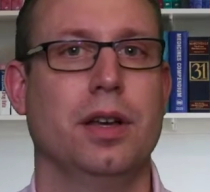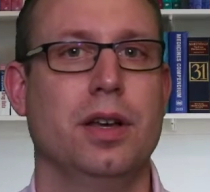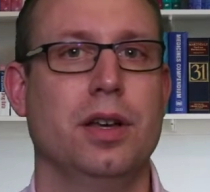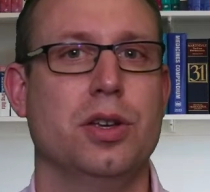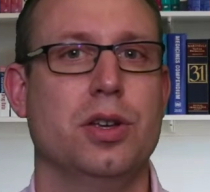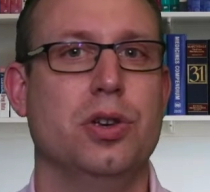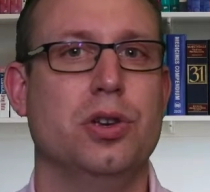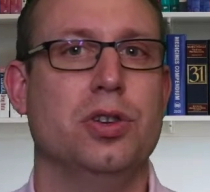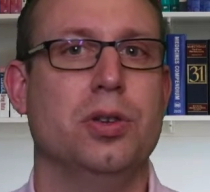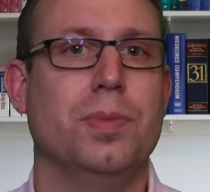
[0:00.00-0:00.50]

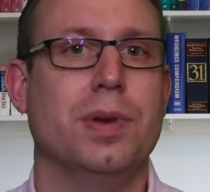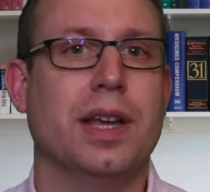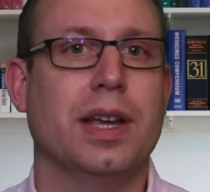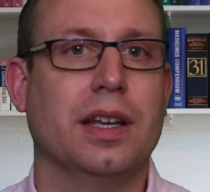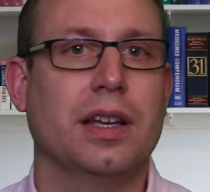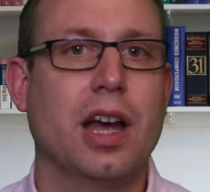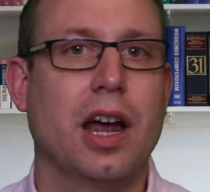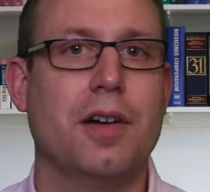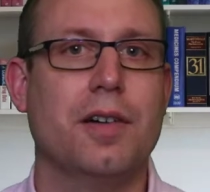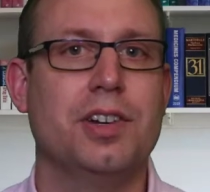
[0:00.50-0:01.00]
You should be
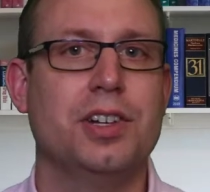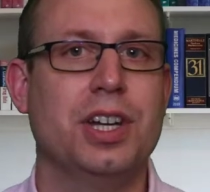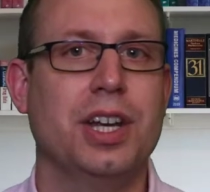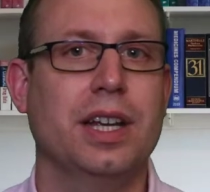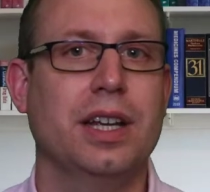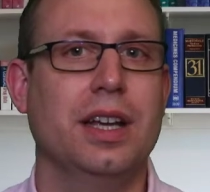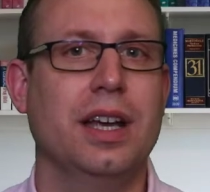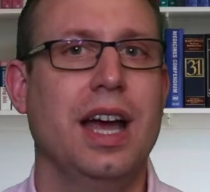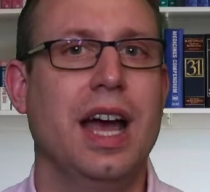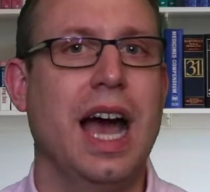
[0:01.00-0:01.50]

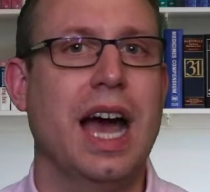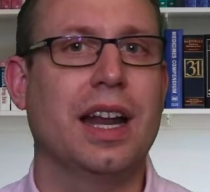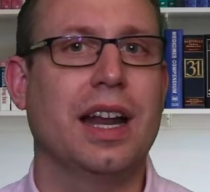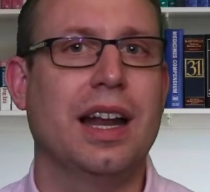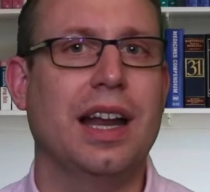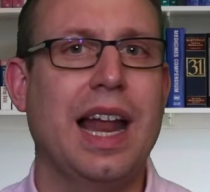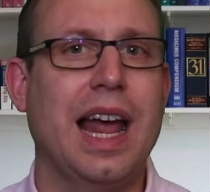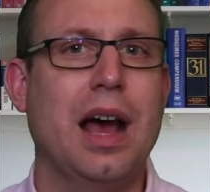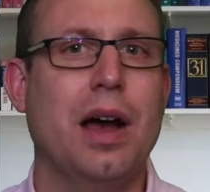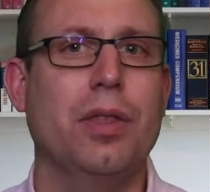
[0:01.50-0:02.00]
encouraging and
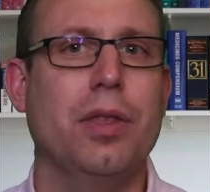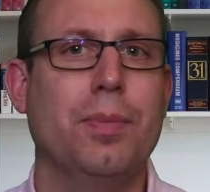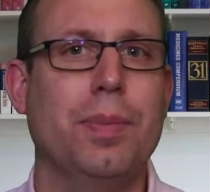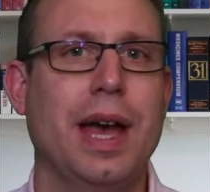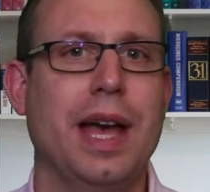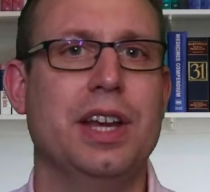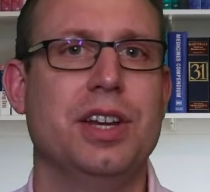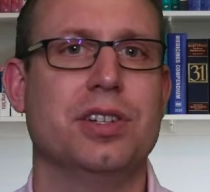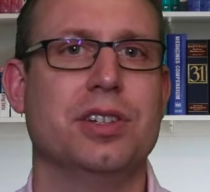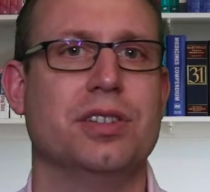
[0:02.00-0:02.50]
allow the
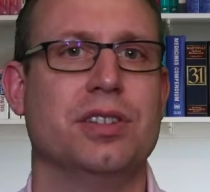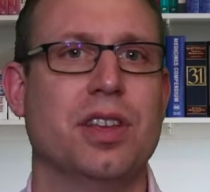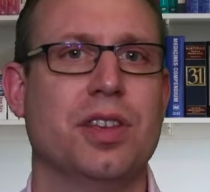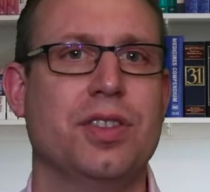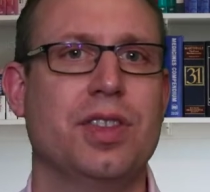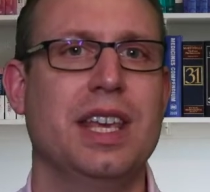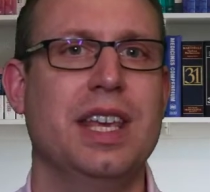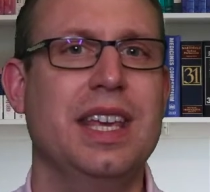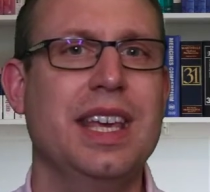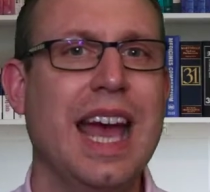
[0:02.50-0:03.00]
patient to
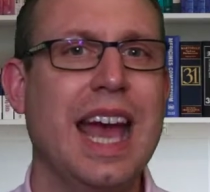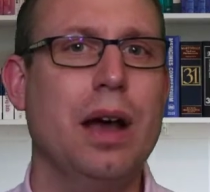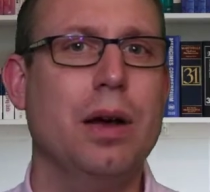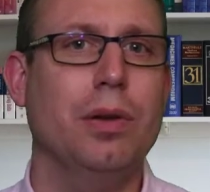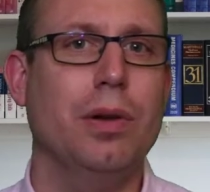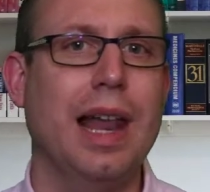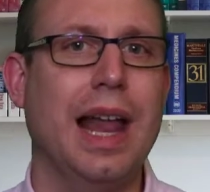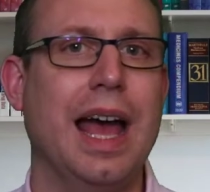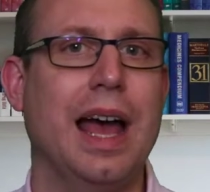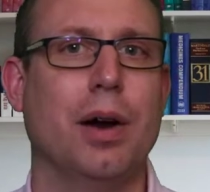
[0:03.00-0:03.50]
think out
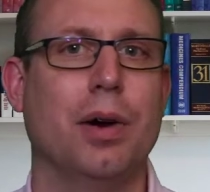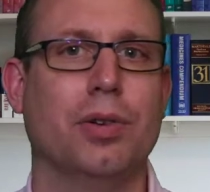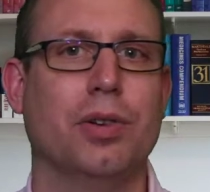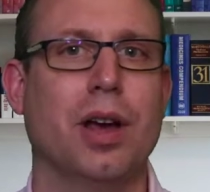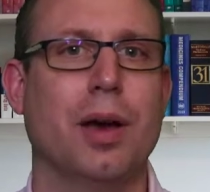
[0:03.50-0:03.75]
loud